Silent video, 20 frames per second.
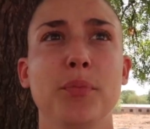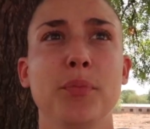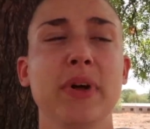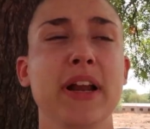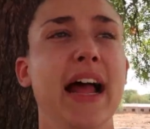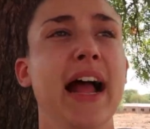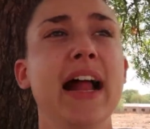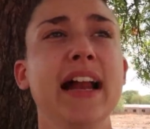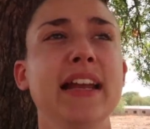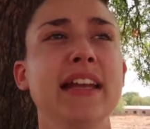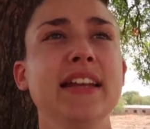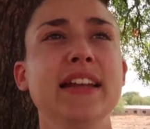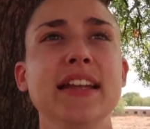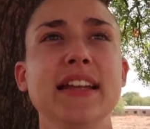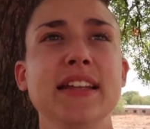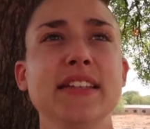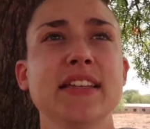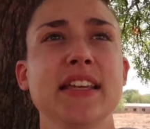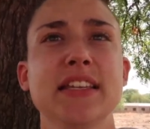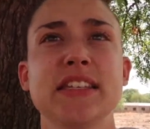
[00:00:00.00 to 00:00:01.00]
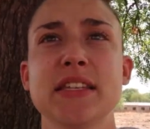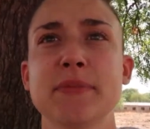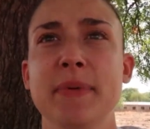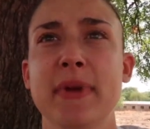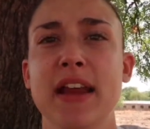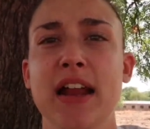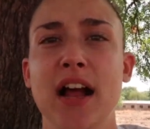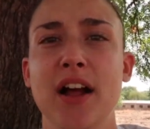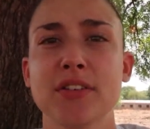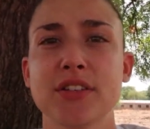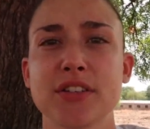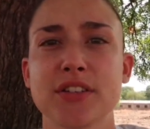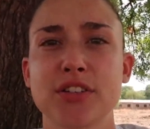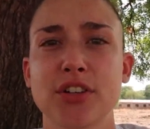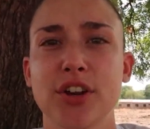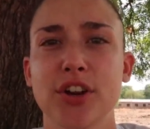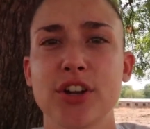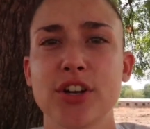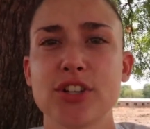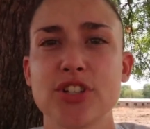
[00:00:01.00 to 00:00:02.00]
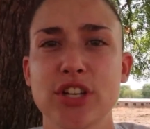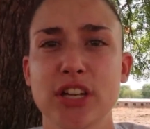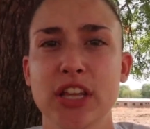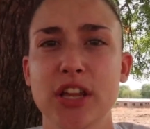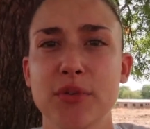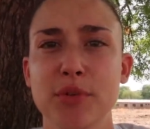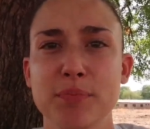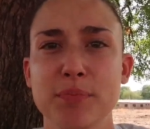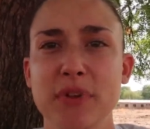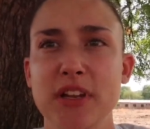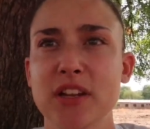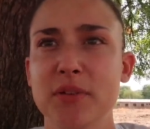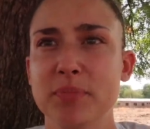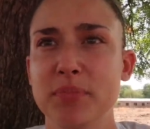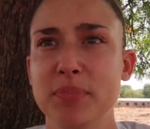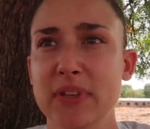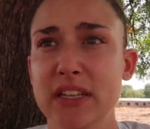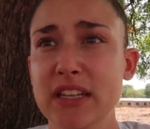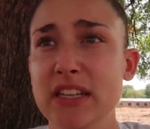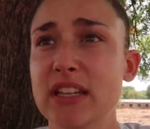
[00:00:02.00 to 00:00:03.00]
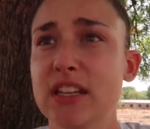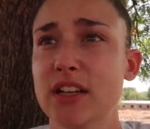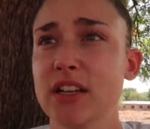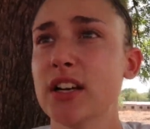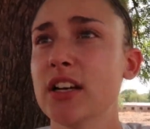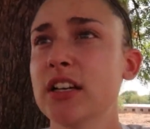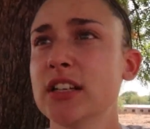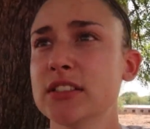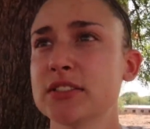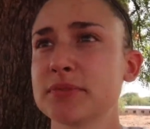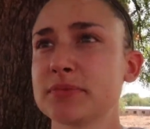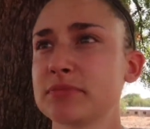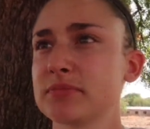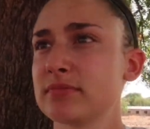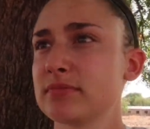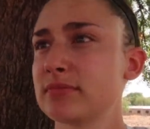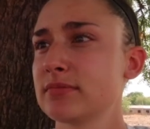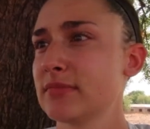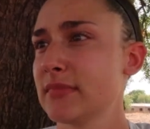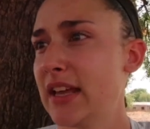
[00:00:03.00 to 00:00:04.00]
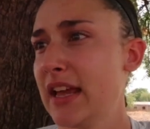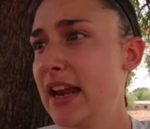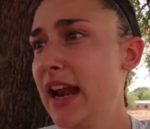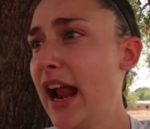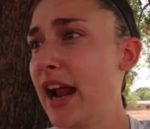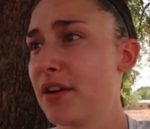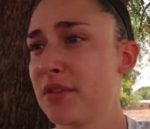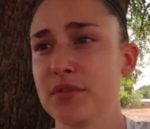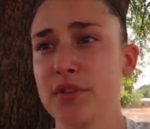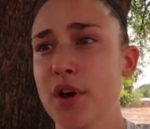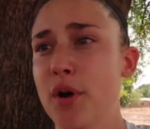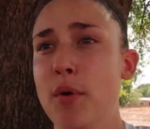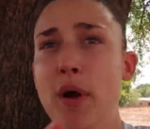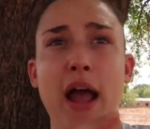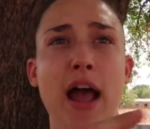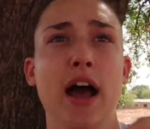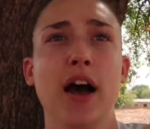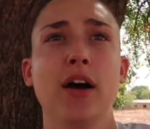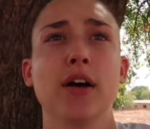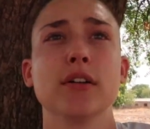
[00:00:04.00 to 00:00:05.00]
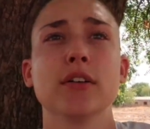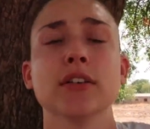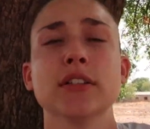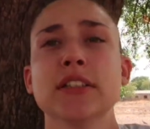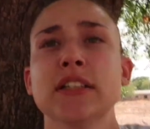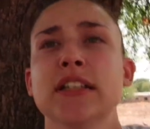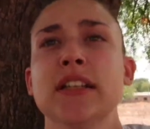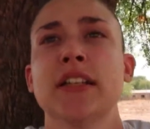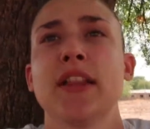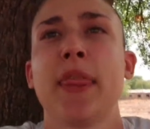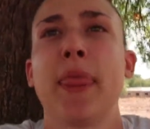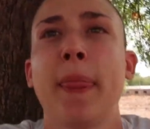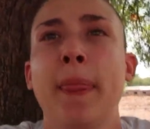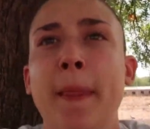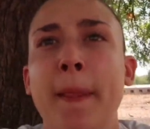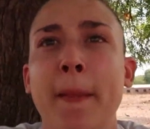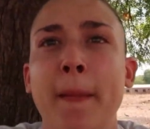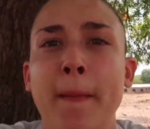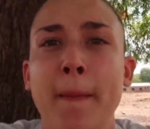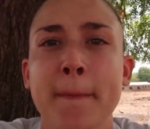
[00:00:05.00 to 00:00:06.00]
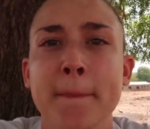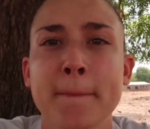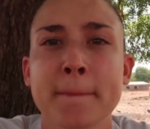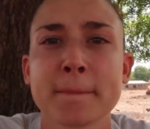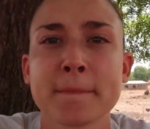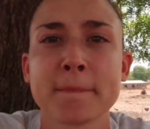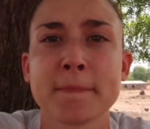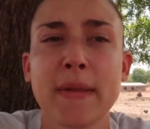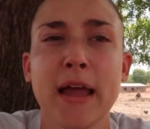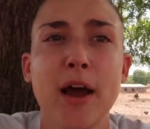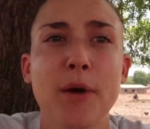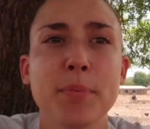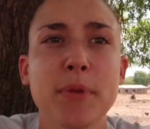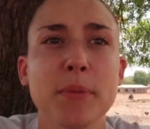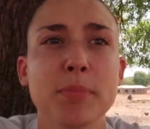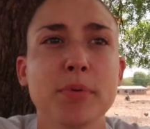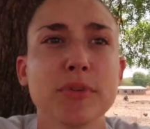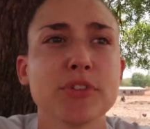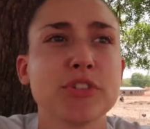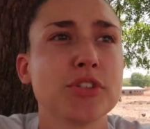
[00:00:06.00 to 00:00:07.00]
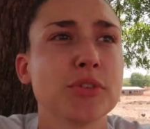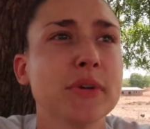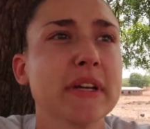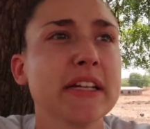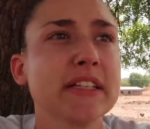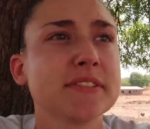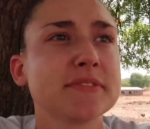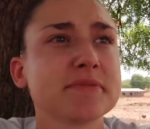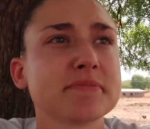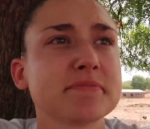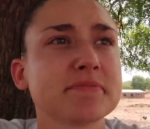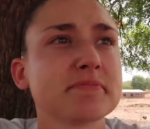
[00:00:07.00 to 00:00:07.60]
But I didn't anticipate how discouraging it would be to be here. And I don't know how people do it.